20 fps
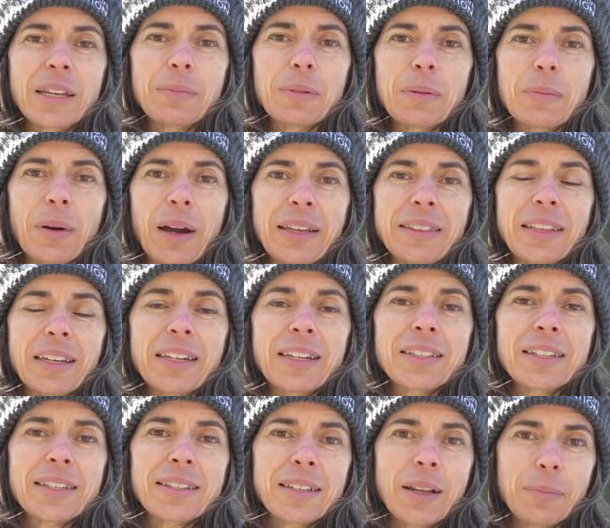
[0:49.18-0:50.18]
keep in mind that
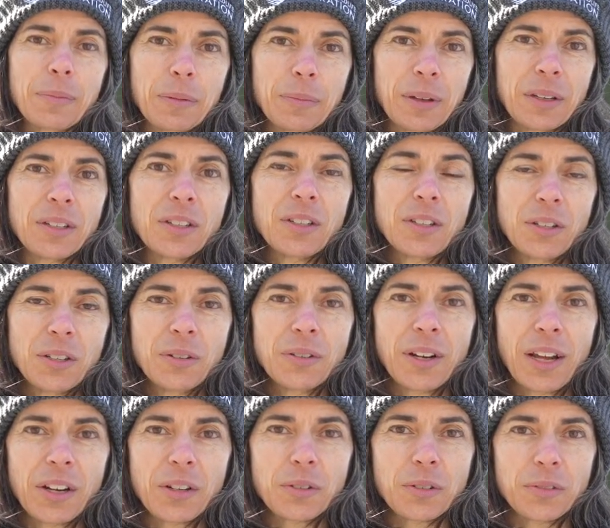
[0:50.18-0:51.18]
is a supplement to
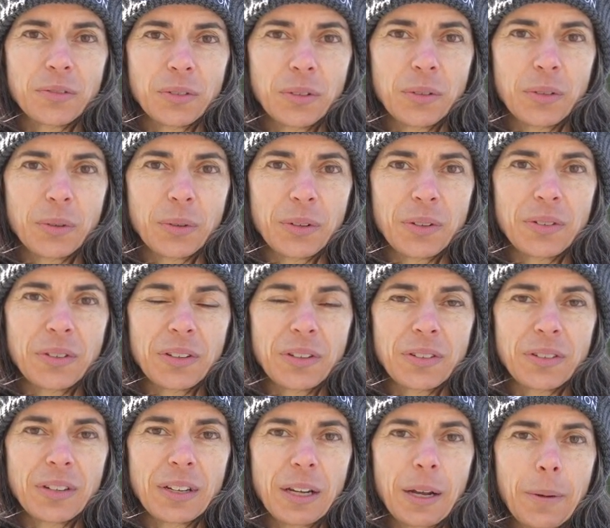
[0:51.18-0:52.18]
natural food
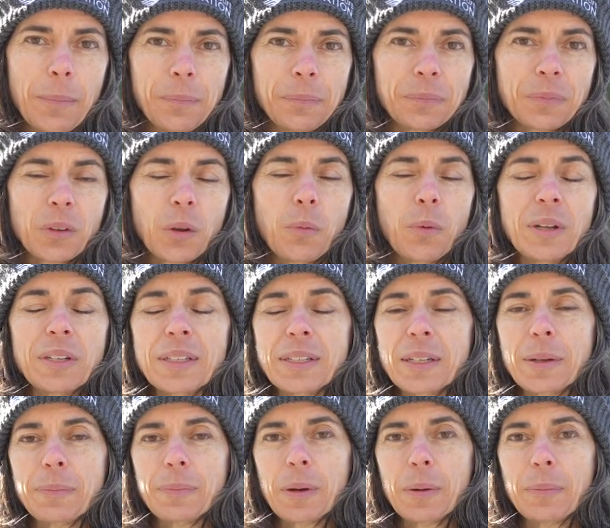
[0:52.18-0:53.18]
sources. One
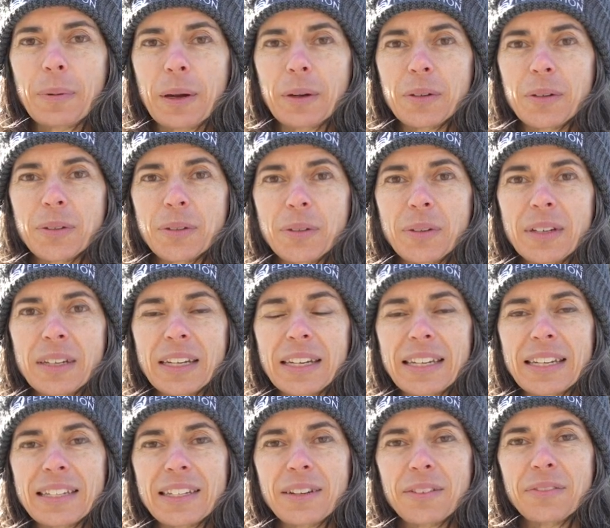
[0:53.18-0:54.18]
tip about suet
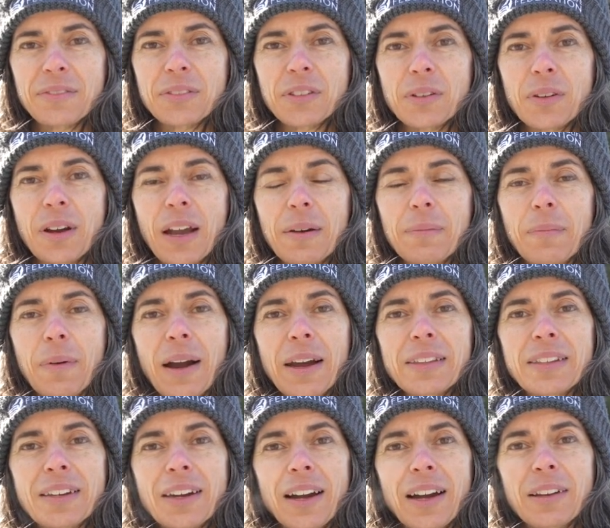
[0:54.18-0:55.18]
is if you buy
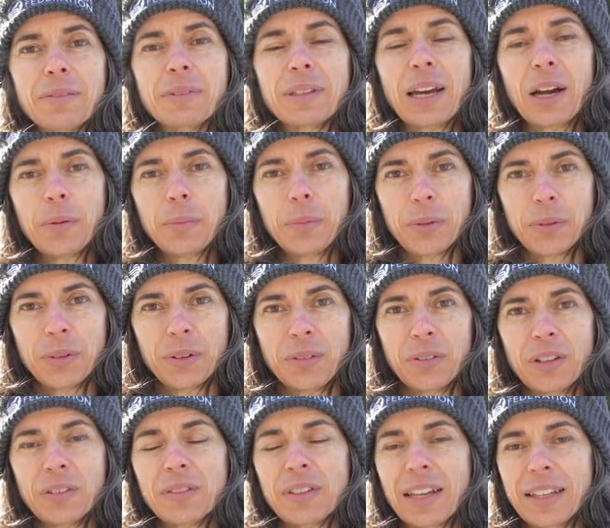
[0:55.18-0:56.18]
the kind without
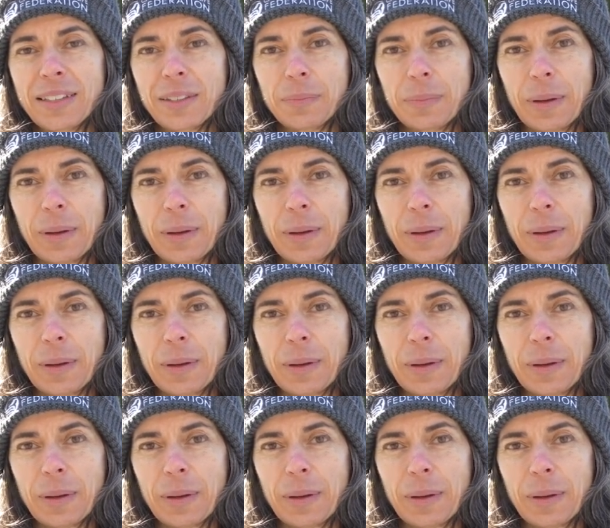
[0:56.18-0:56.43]
preservatives, that's